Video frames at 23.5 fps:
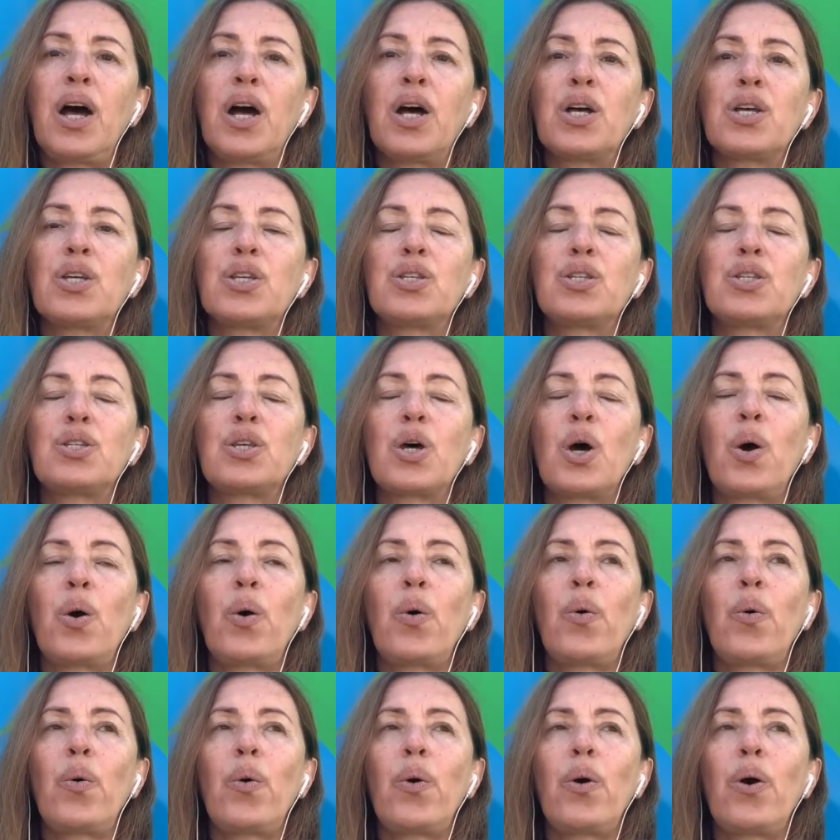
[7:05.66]

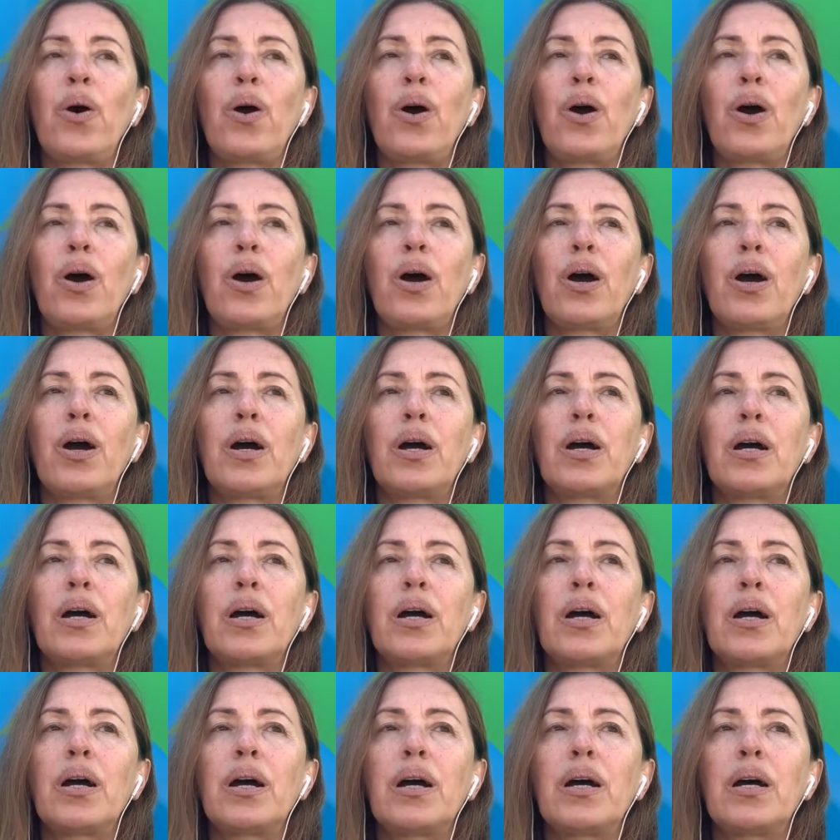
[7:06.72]
So
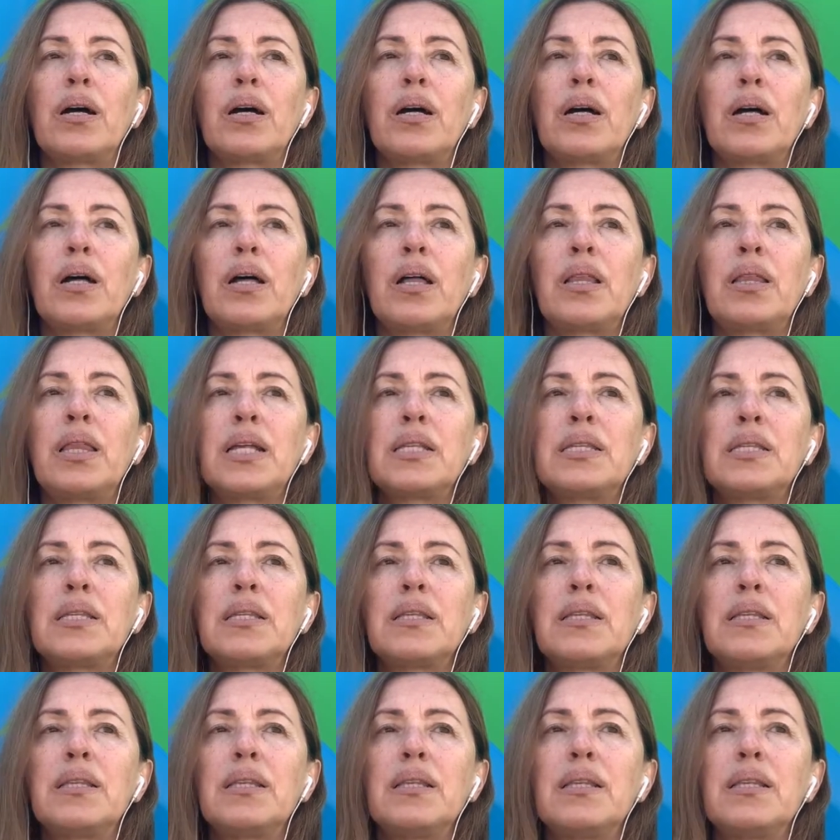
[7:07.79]
that
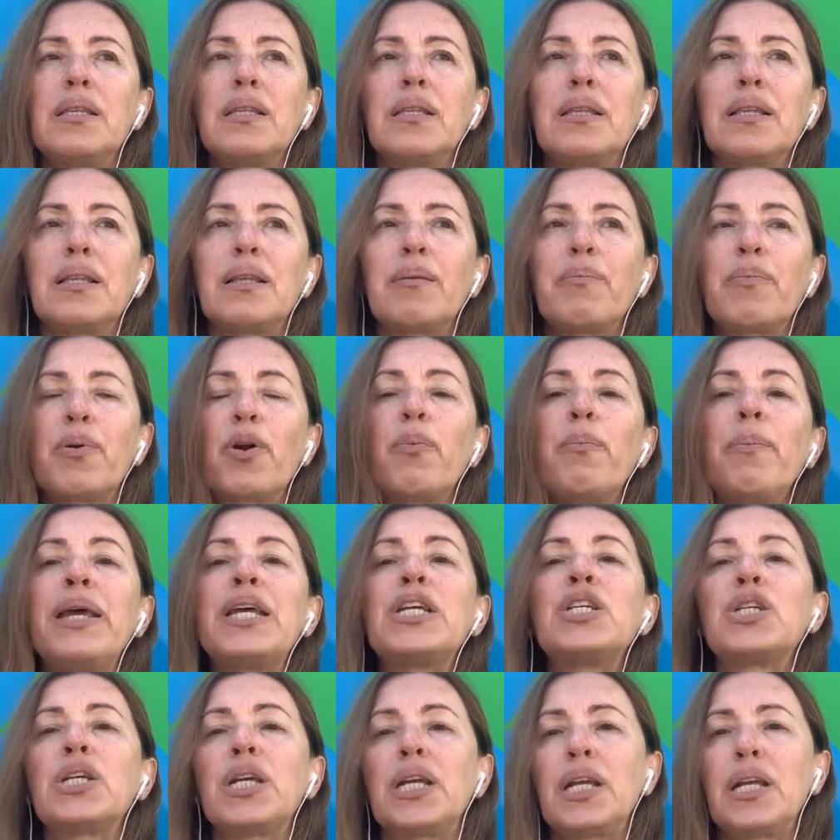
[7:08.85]

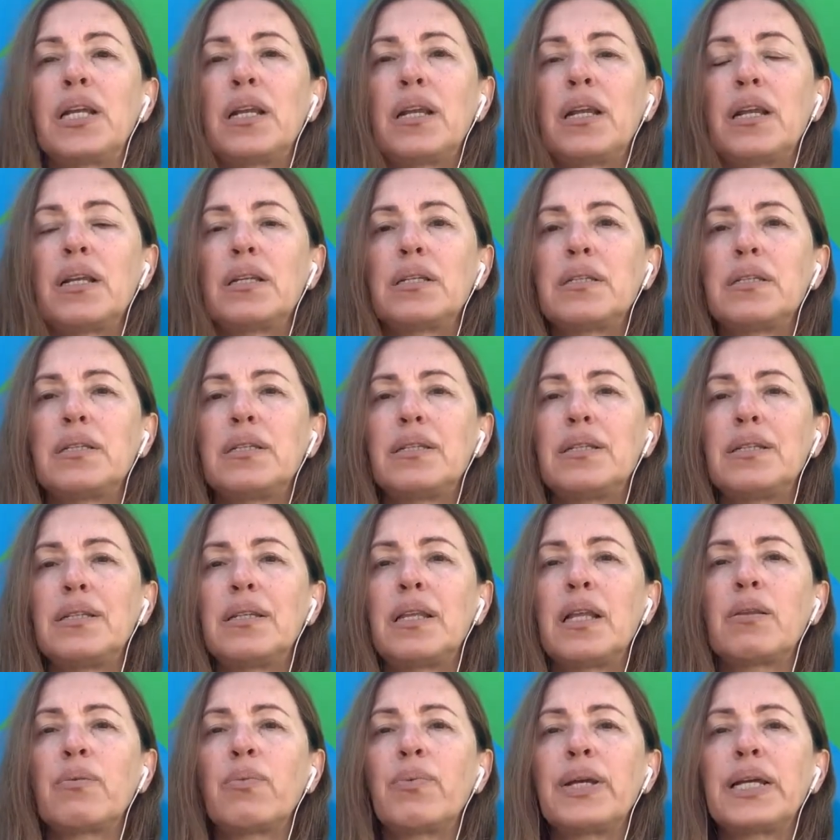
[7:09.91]
permission that
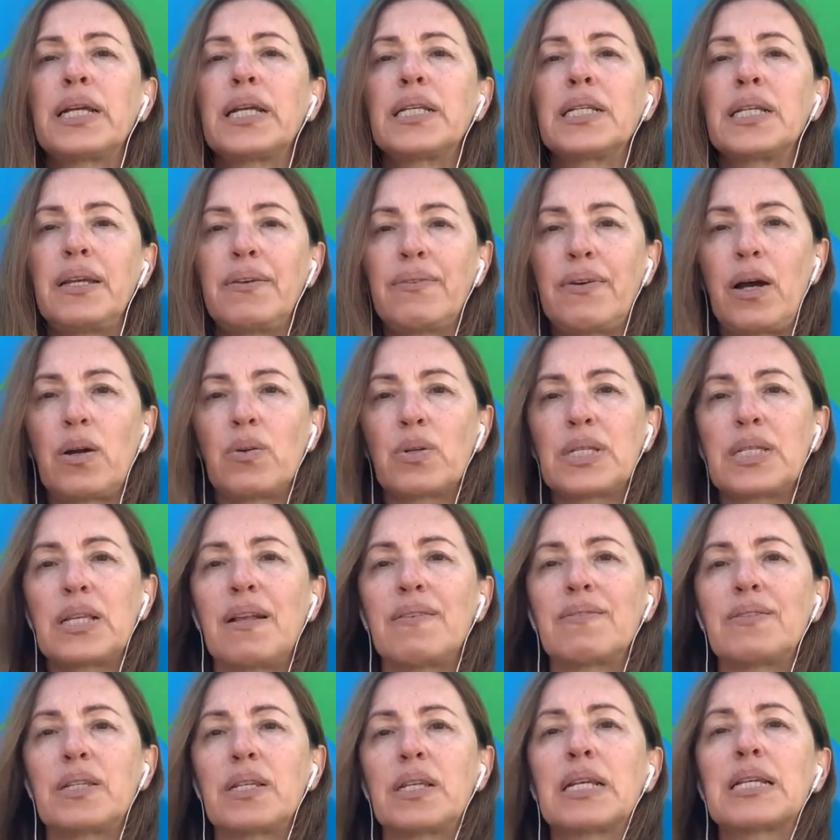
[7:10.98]
we can give
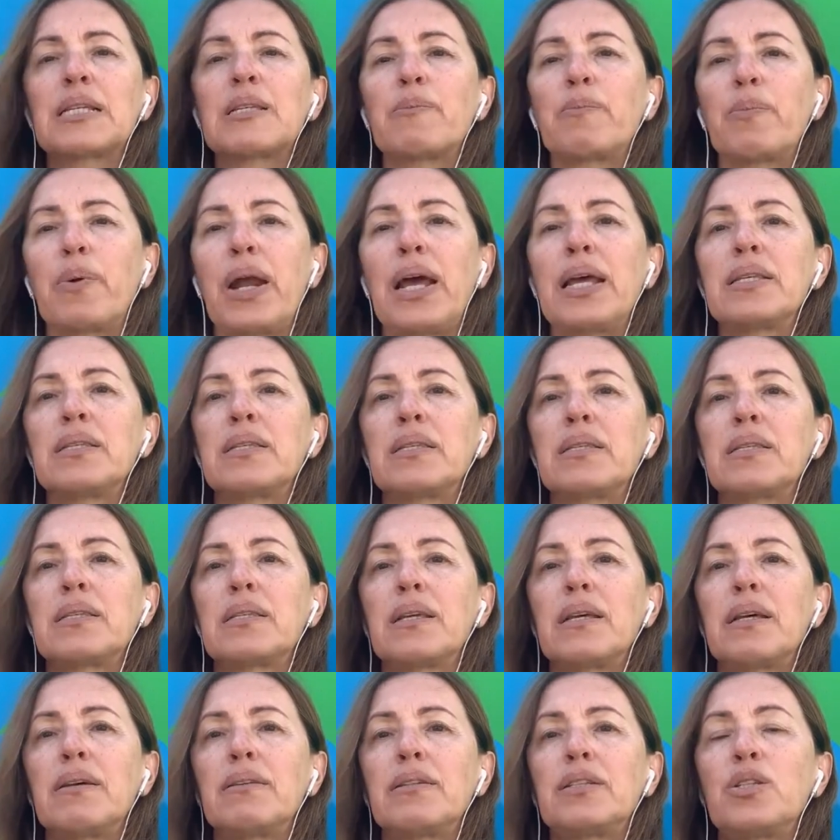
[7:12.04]
ourselves to express
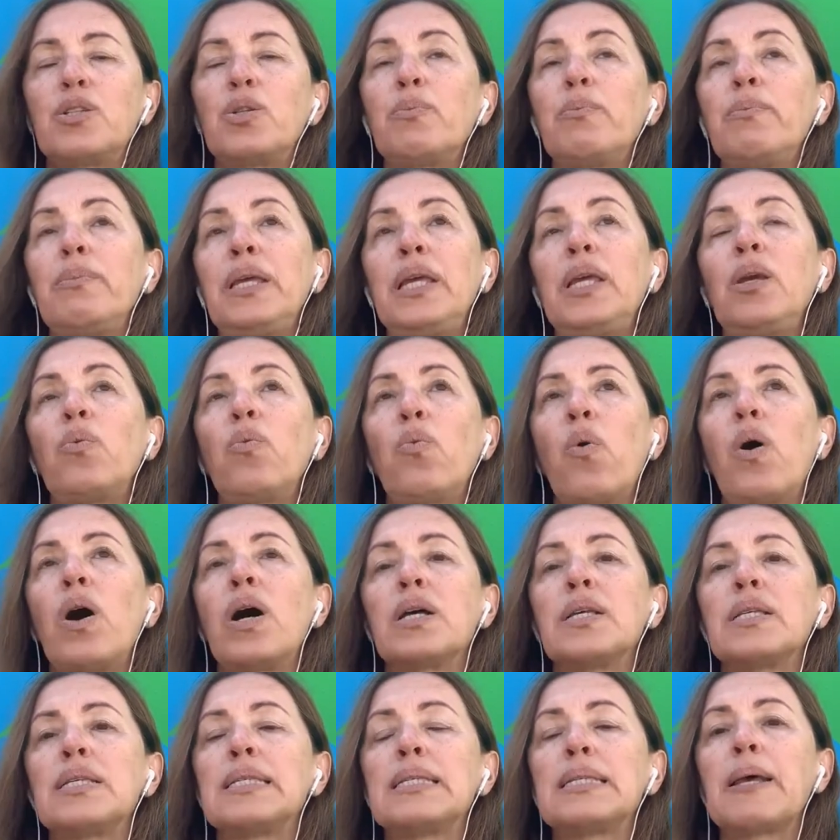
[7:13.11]
to me
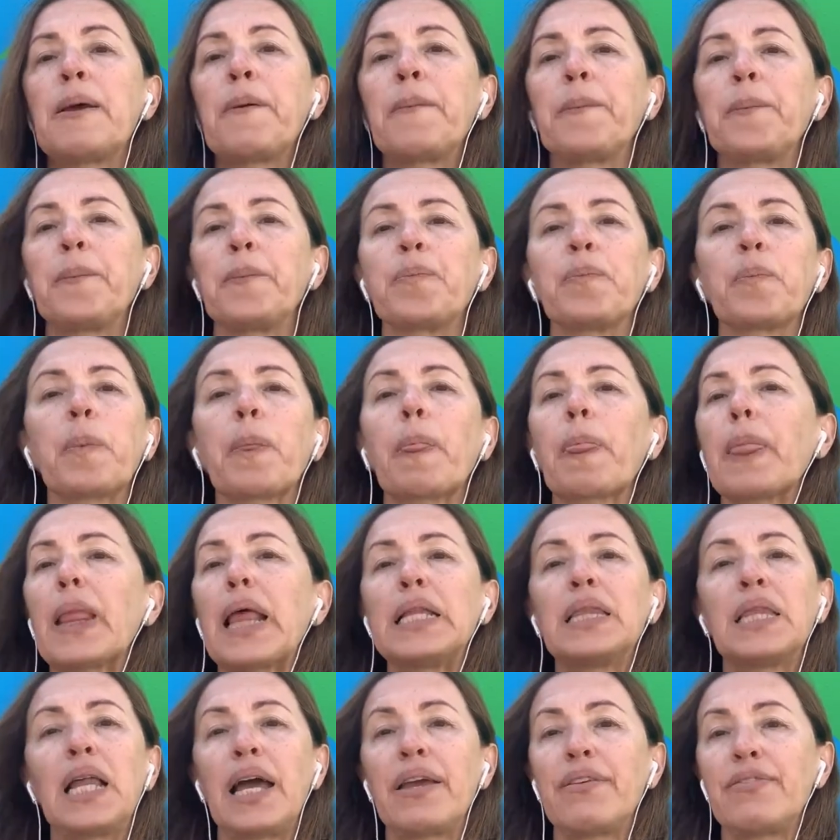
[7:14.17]
was
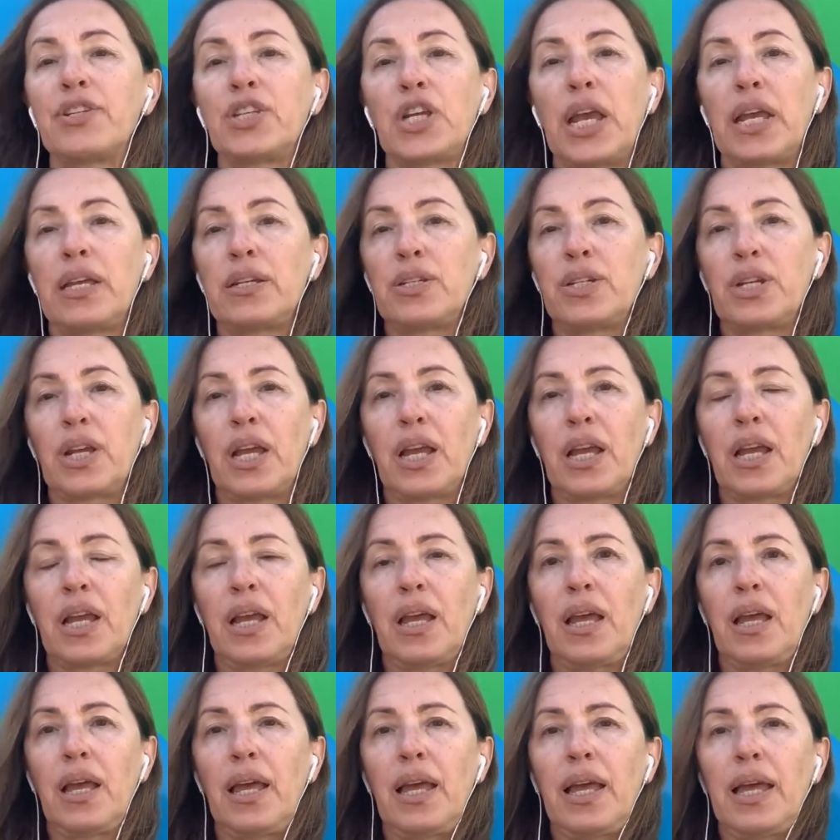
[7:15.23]
life changing.
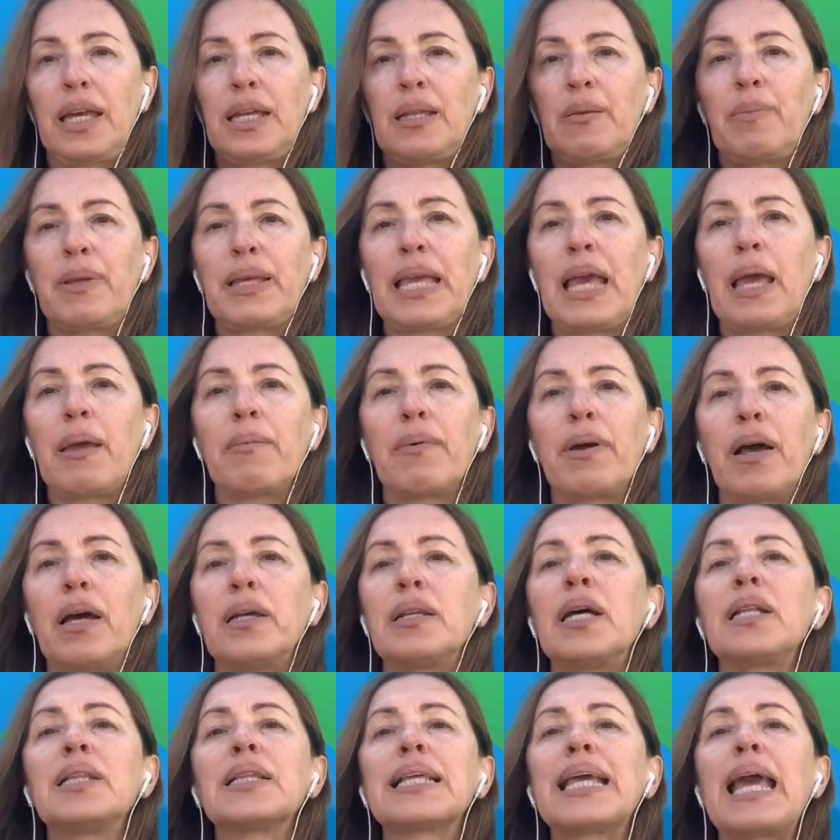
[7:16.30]
It became an
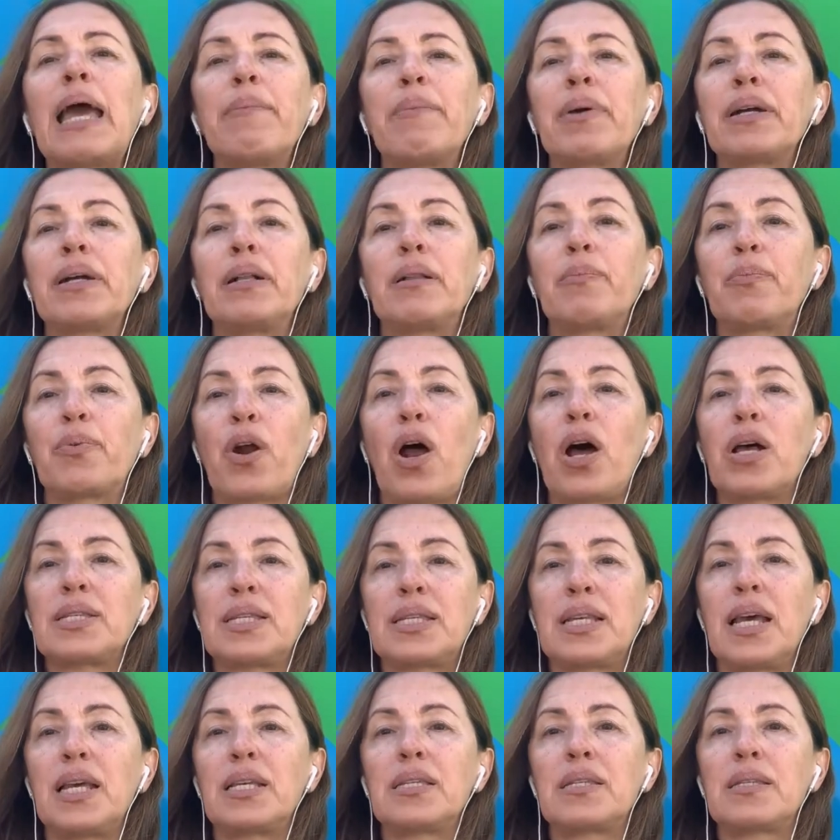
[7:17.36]
alchemical
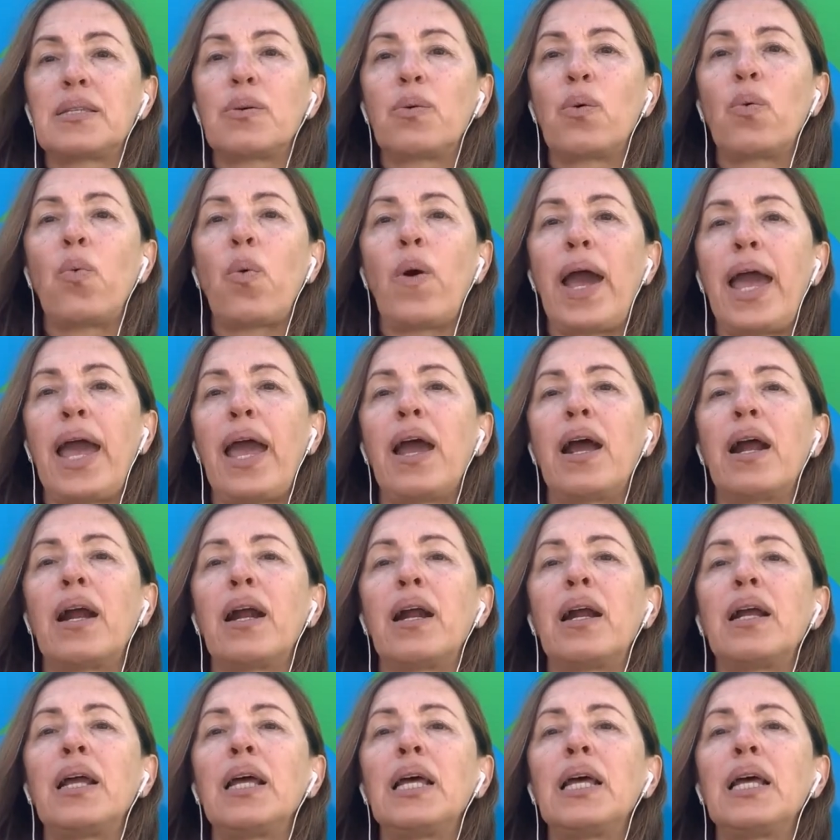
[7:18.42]
process where,